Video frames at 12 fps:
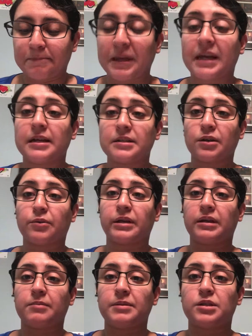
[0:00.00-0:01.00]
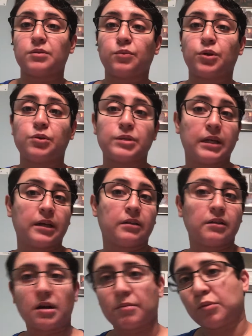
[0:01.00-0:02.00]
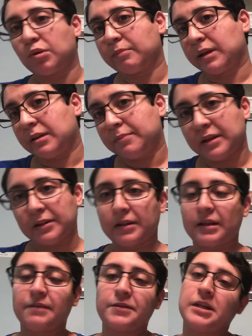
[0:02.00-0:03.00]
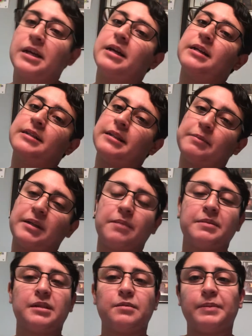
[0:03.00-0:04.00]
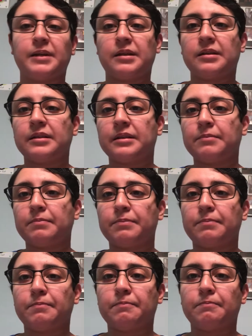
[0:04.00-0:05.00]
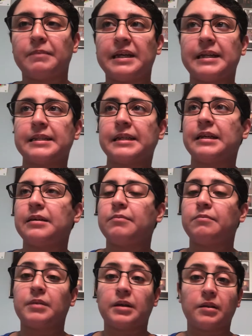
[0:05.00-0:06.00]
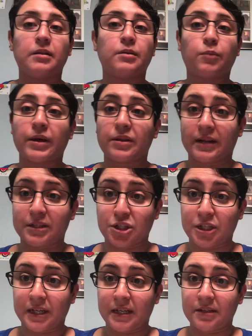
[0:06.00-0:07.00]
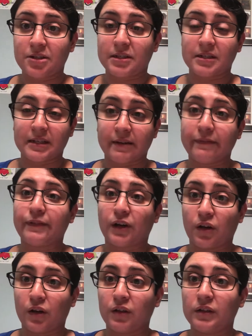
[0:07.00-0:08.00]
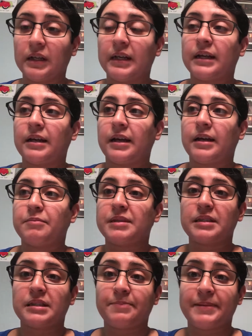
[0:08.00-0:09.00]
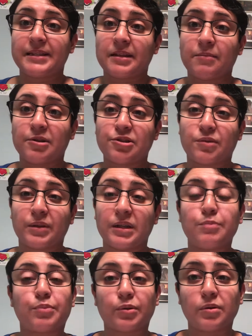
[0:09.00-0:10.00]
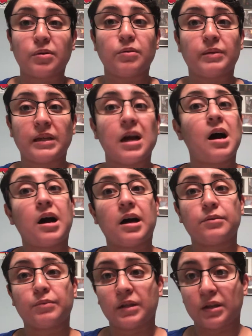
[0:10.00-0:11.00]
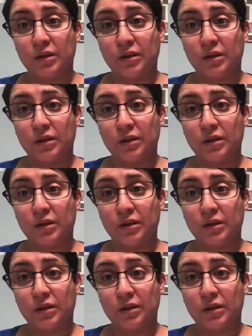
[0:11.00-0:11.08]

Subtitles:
Because the curriculum is using a lot more manipulatives, sometimes it's been easy. The weather has changed. It's now fall, and Mississippi summers are really brutal, really hot, really